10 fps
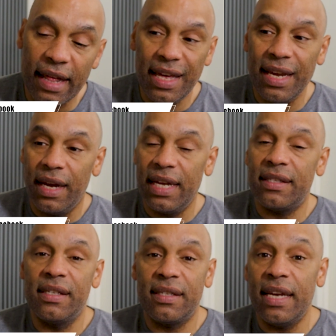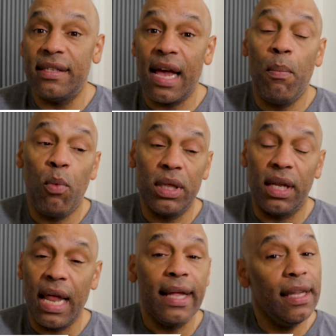I think against Conceição, more
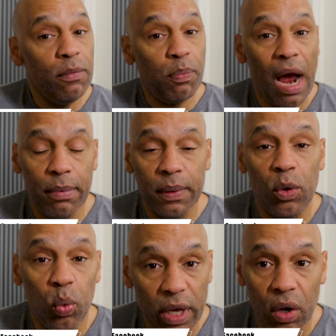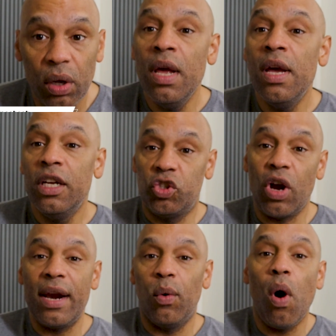than likely, he probably will
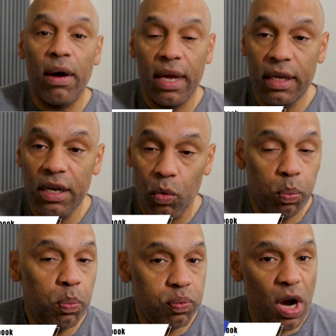try to walk him,